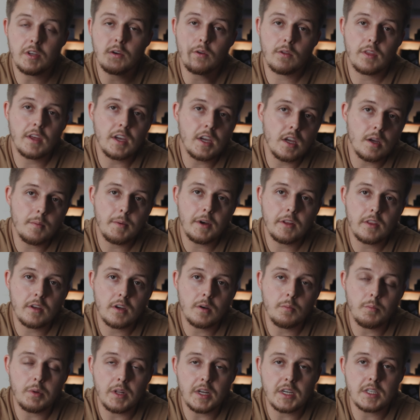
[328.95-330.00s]
you're thinking about the
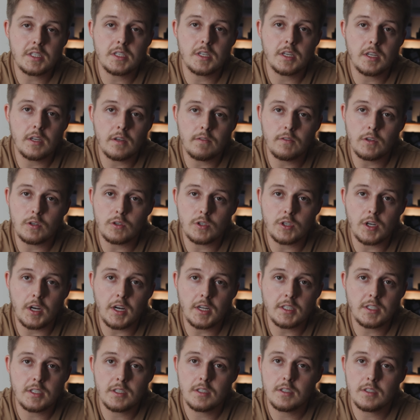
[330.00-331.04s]
complexity of your
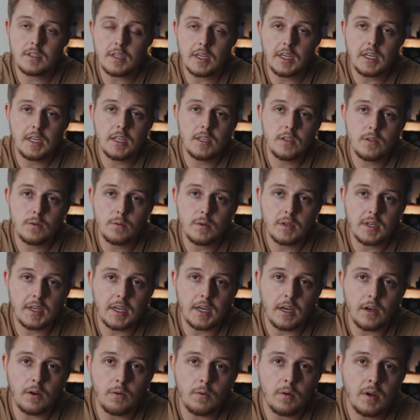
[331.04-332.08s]
shots, take into
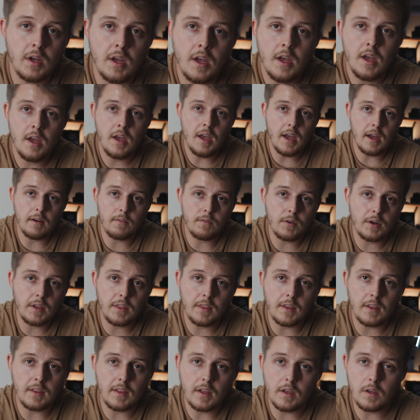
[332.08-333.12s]
account
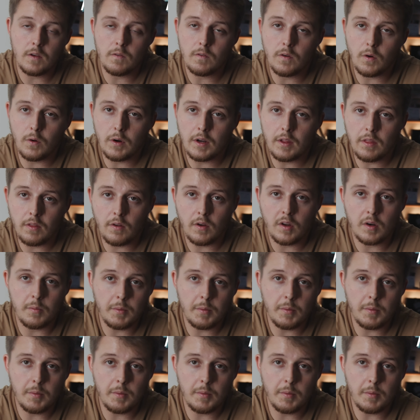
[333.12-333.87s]
everything that you've already thought